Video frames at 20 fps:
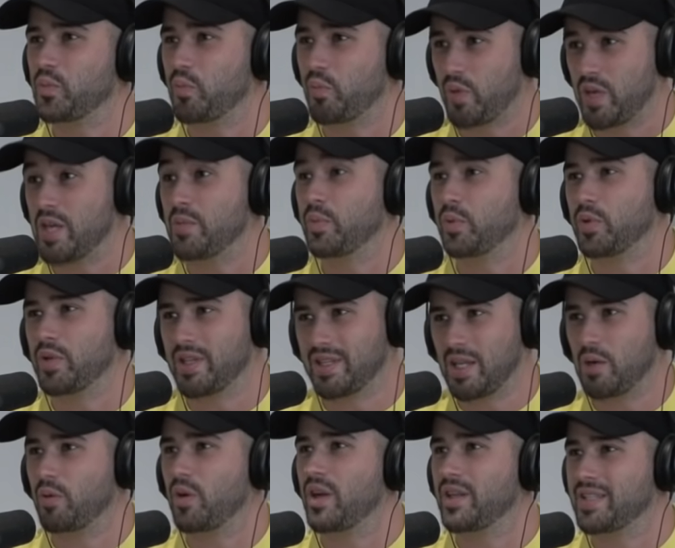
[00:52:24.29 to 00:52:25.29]
people that
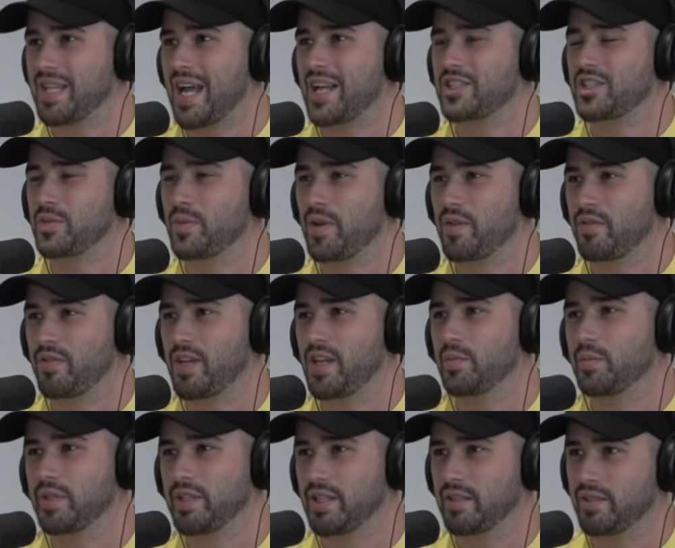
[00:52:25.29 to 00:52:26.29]
they were attached to my
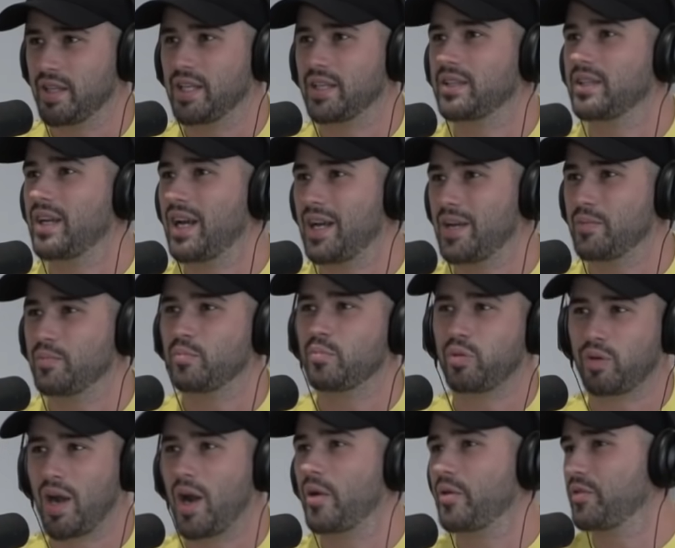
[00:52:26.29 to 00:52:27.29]
family and like I'm
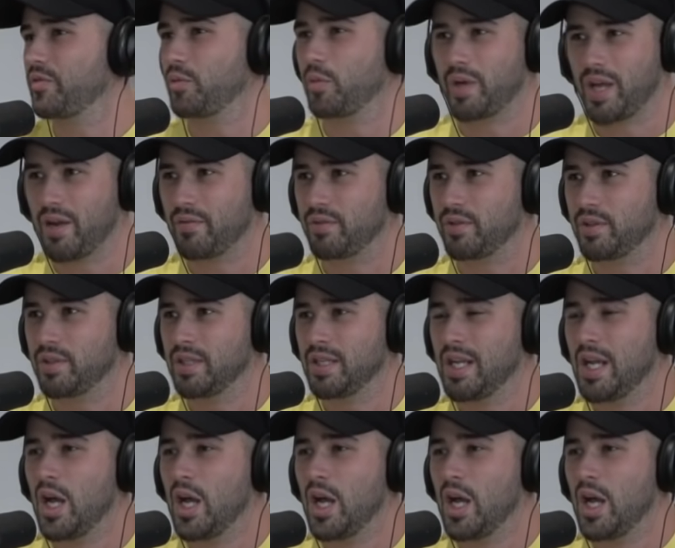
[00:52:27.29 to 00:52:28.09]
proud of whatever.